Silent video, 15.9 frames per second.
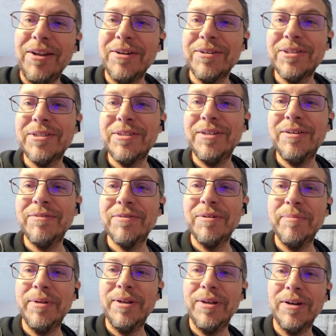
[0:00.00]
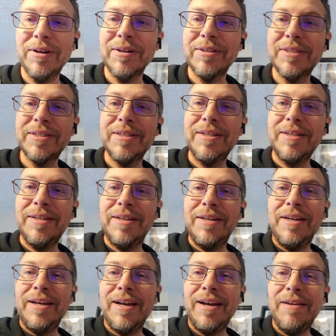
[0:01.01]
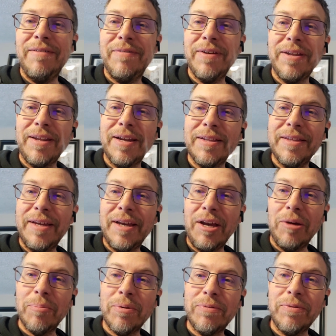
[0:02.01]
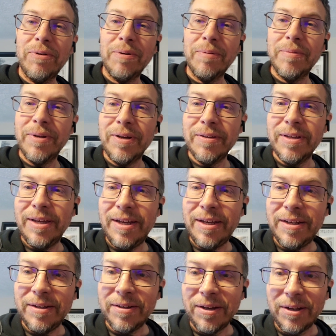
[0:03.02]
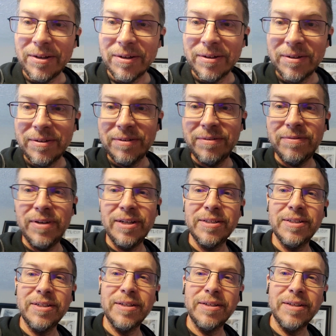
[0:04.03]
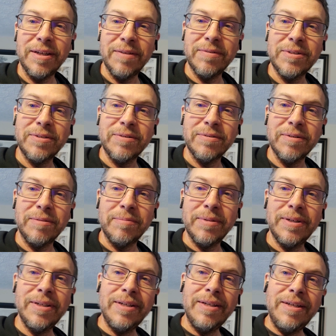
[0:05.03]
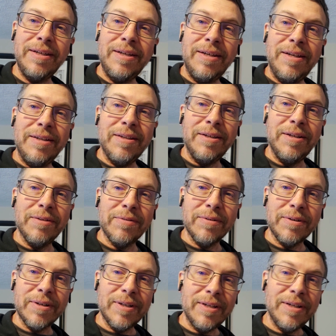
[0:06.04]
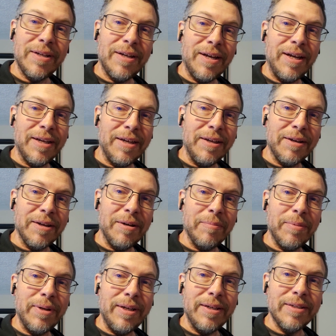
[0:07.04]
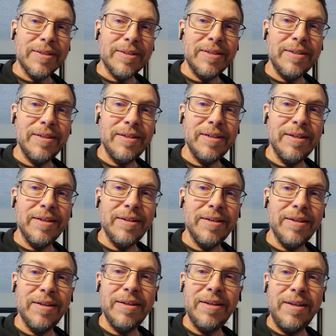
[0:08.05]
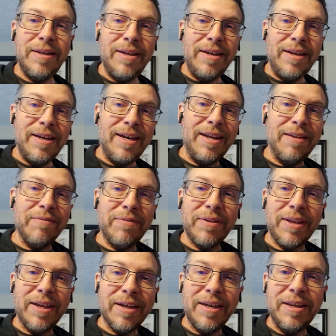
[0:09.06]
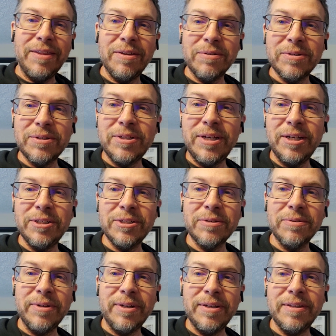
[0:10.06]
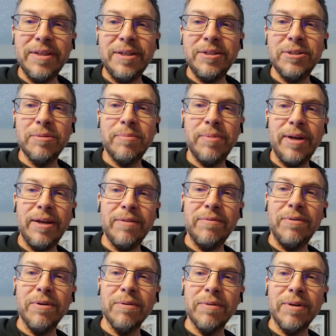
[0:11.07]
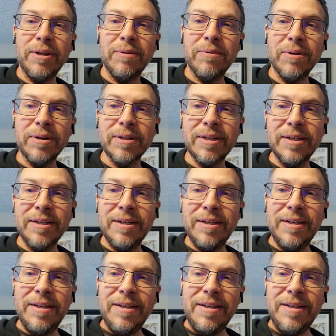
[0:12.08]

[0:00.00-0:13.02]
dollars from Menards. I felt like they outperformed all the eighty dollar fancy gloves from the different hiking companies, and I didn't feel like any of those touchscreen things you're paying for really worked.